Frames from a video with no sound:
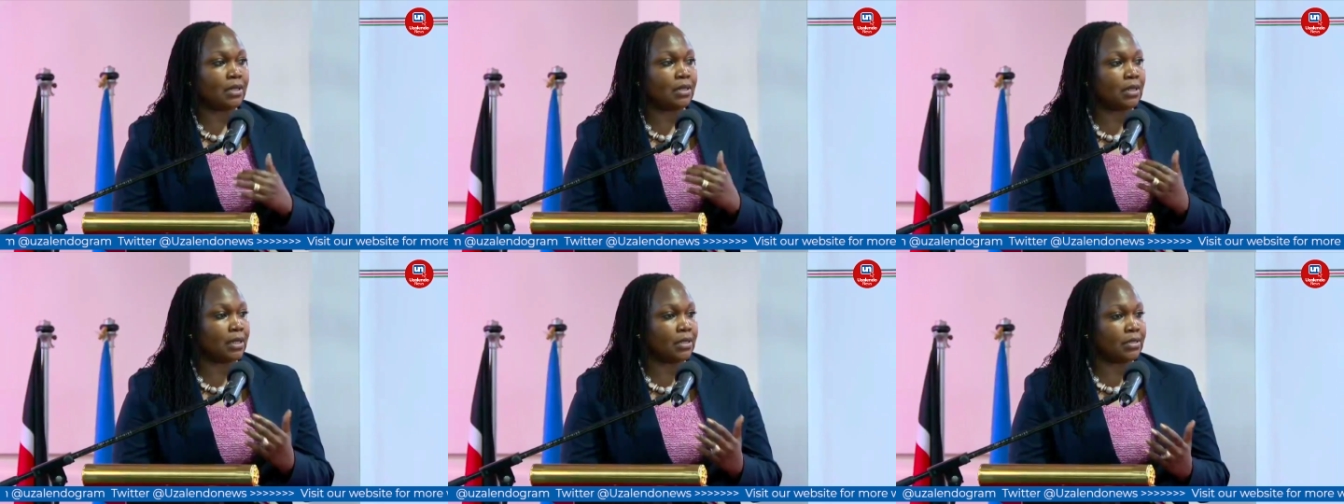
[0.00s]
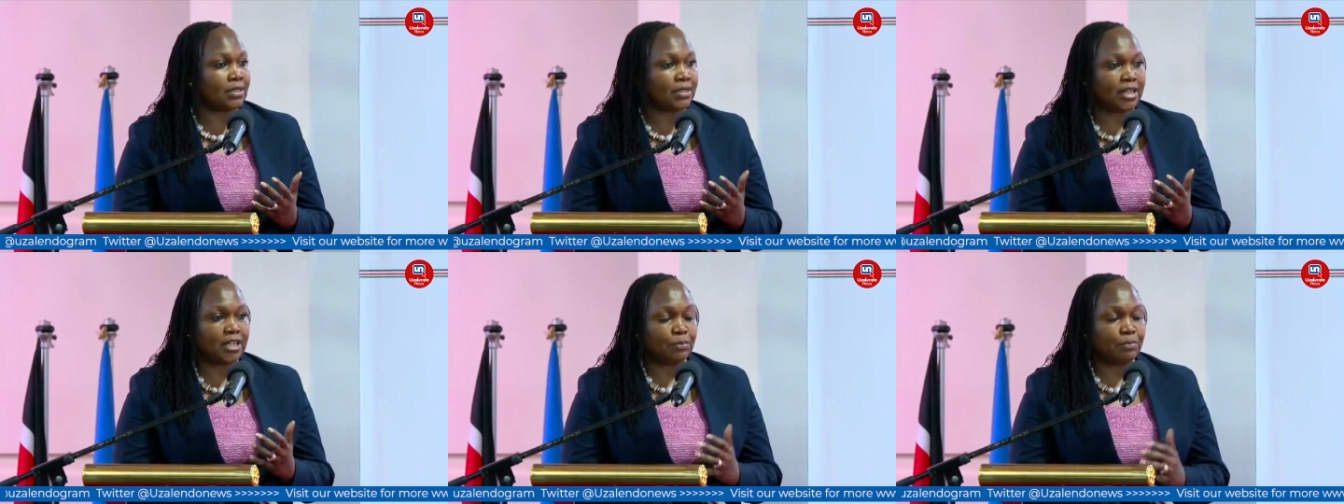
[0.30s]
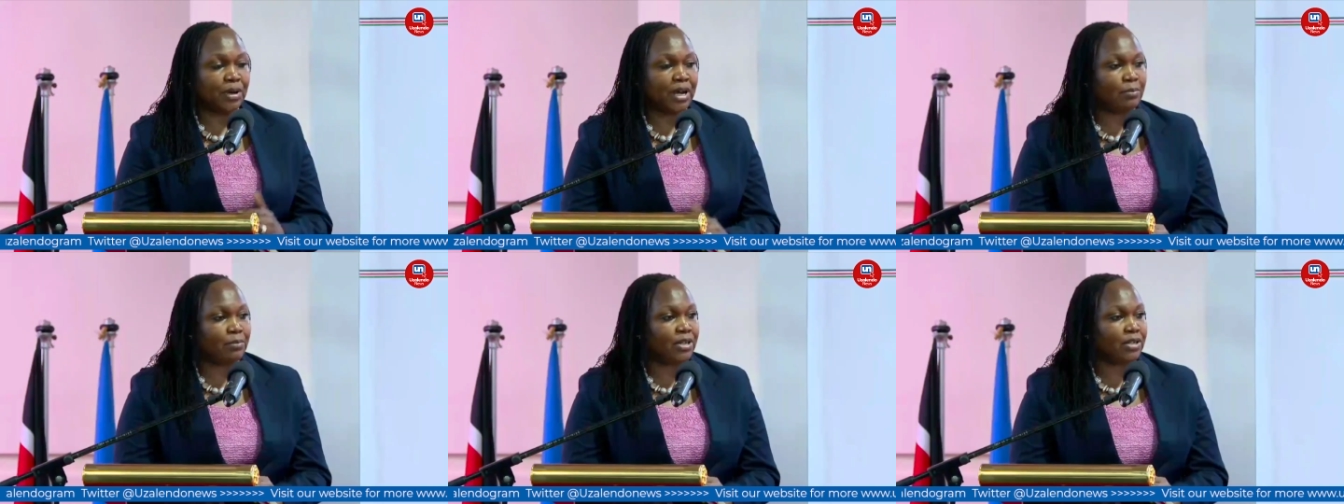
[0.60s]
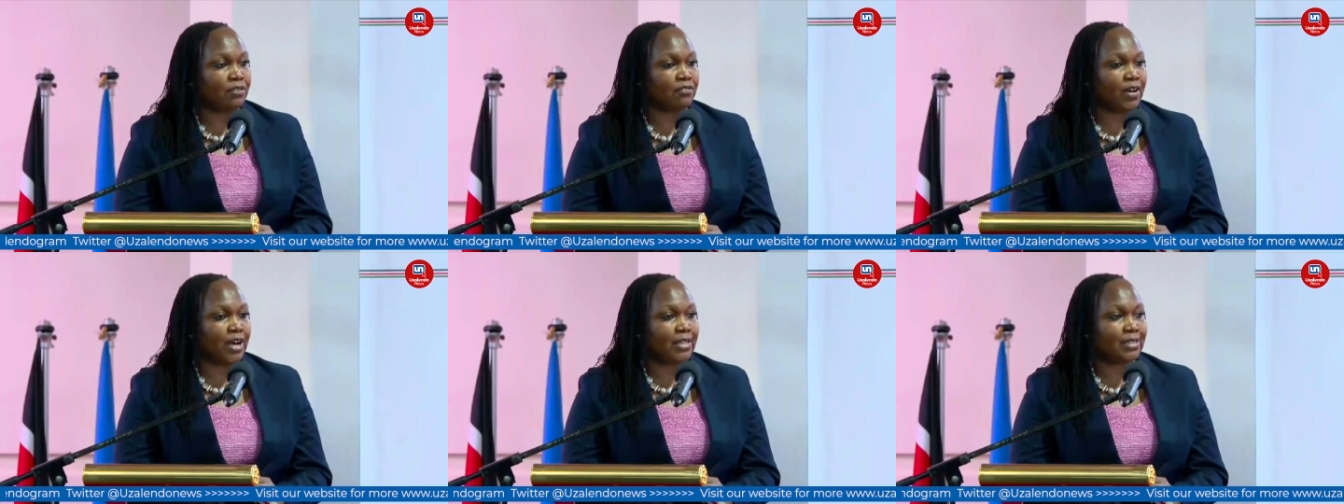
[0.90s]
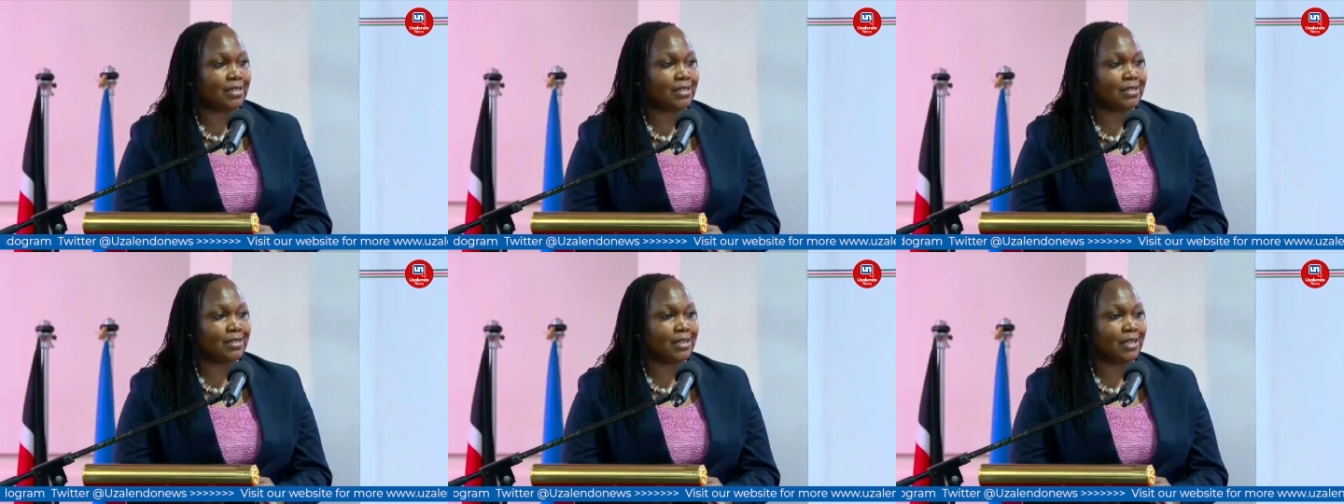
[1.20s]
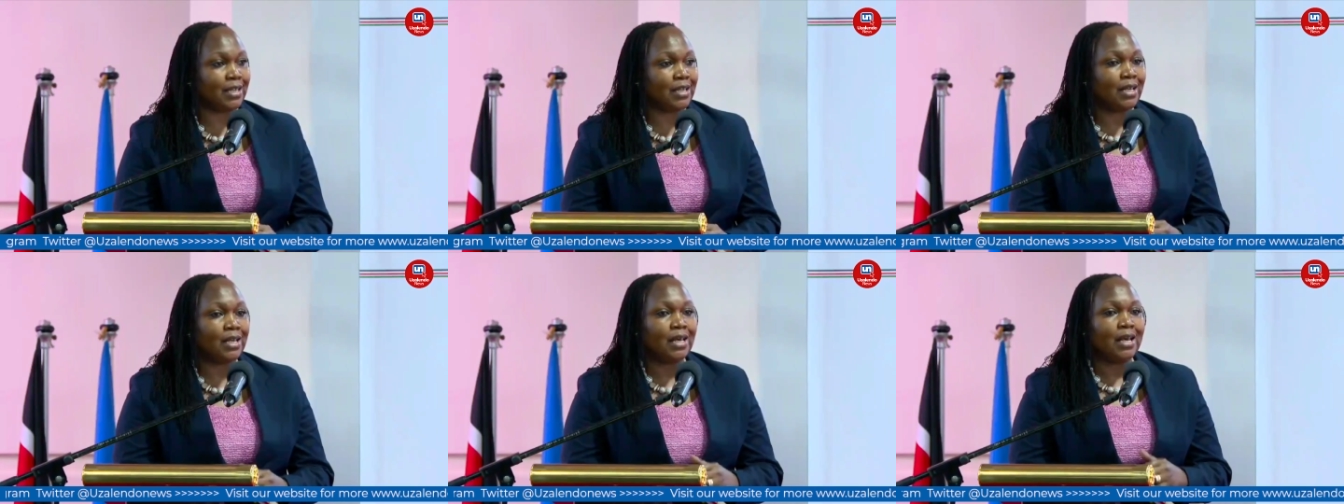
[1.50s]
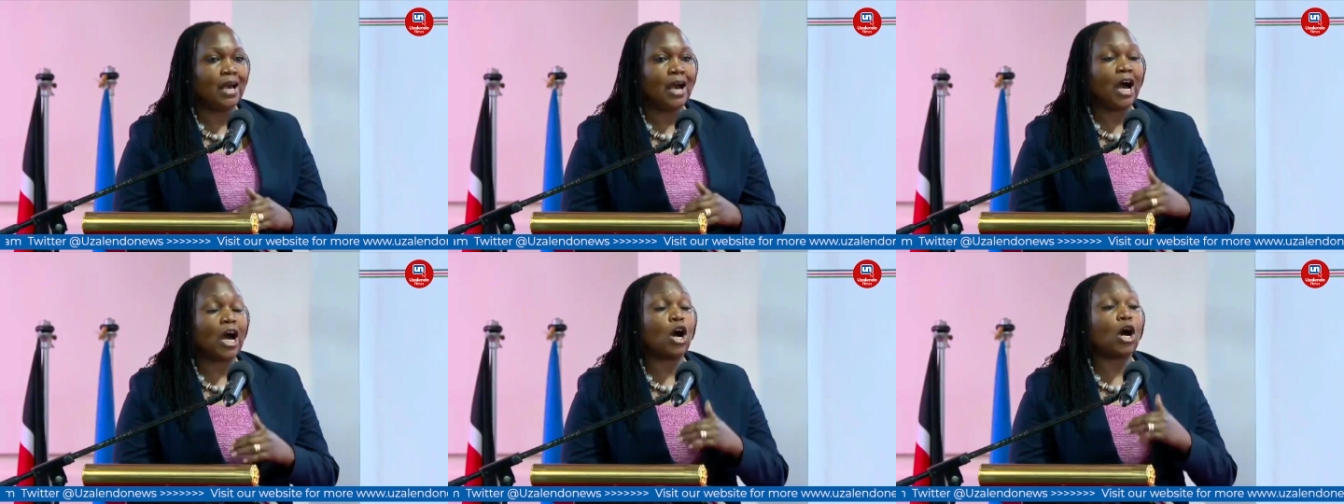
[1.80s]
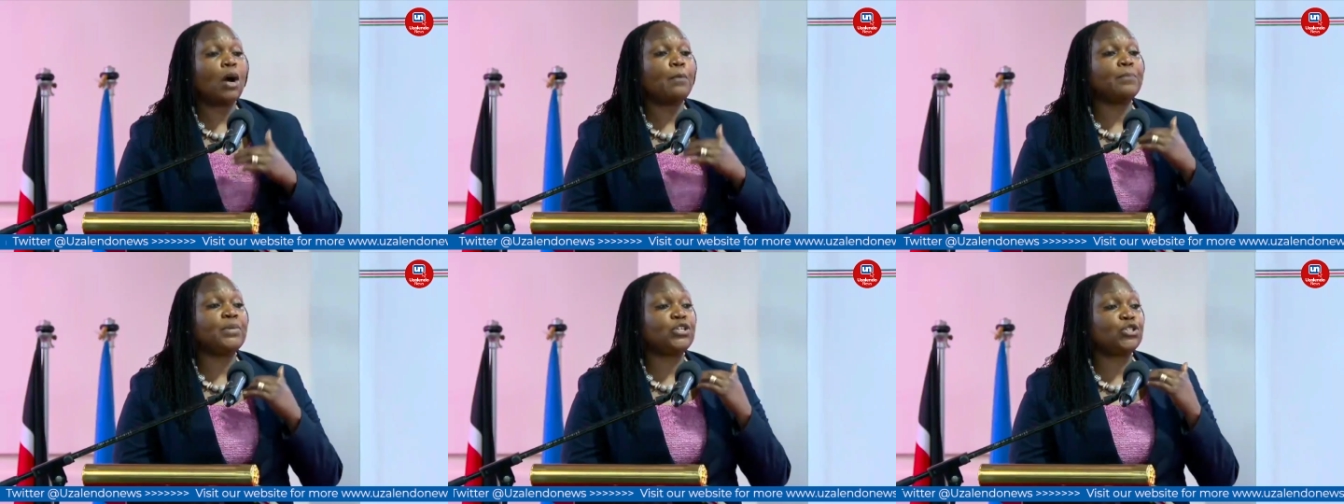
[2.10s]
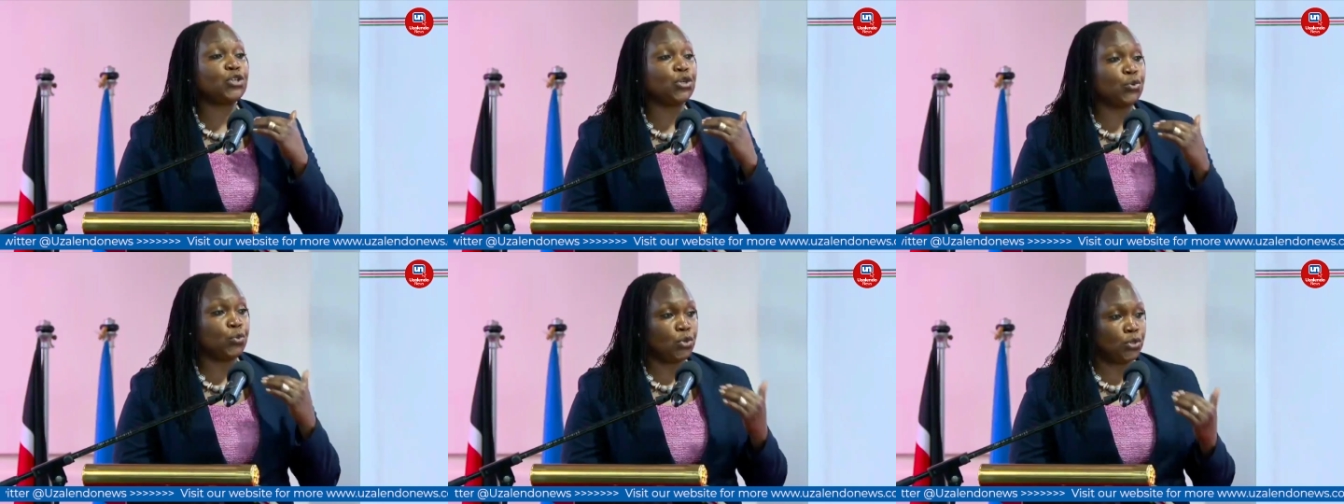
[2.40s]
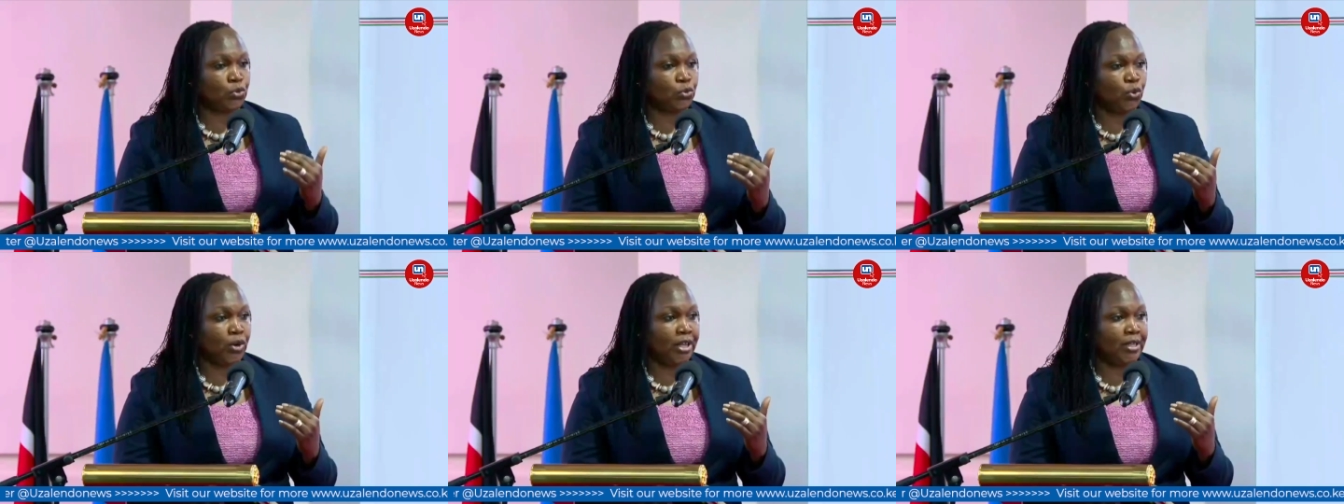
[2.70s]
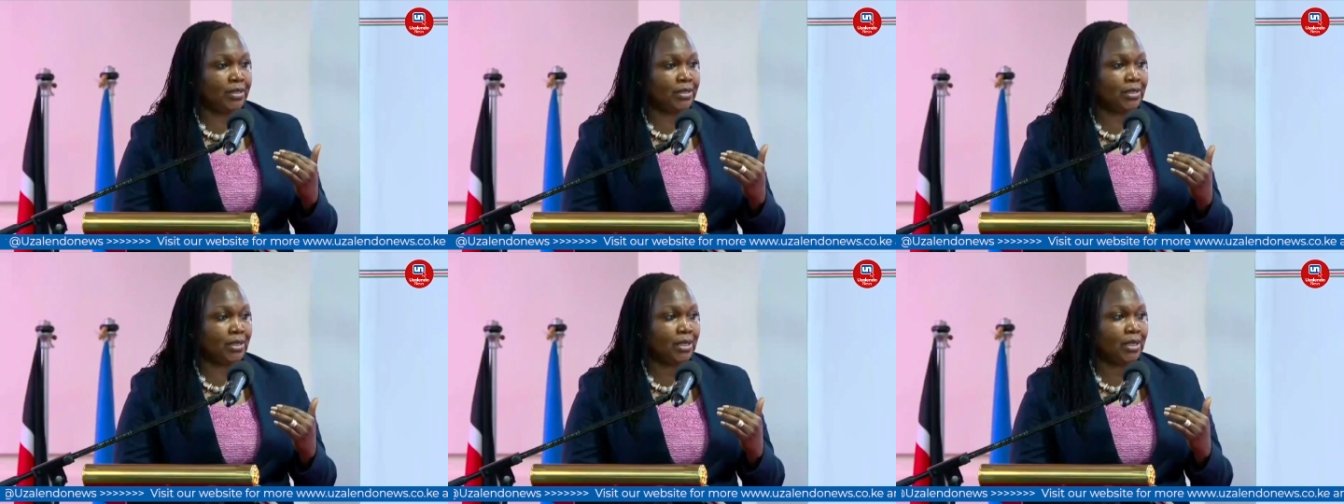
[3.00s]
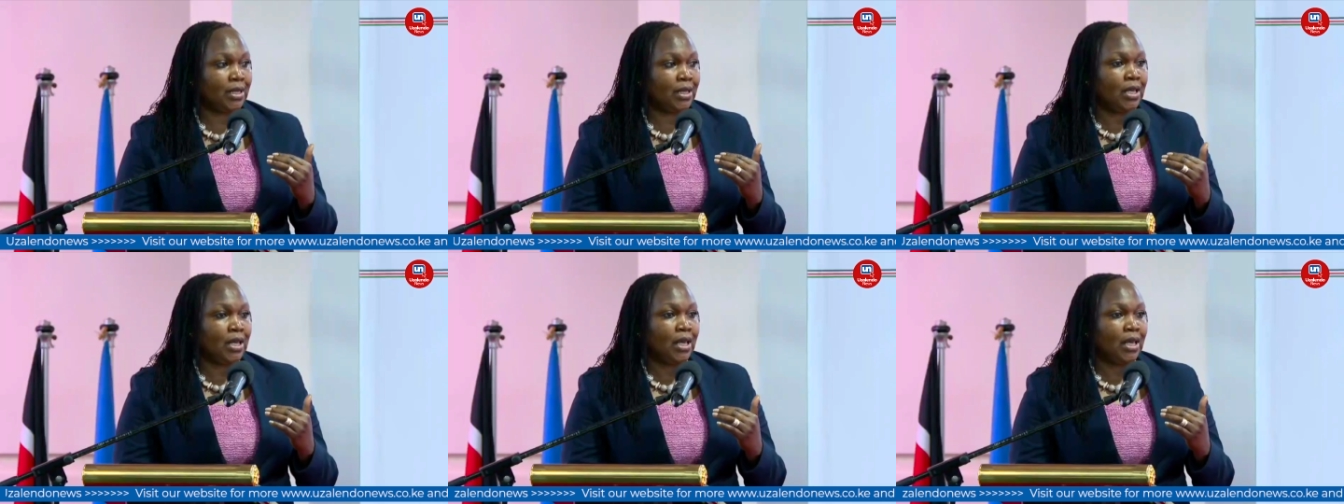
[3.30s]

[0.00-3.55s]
the State Department of ICT, our ambition was raised.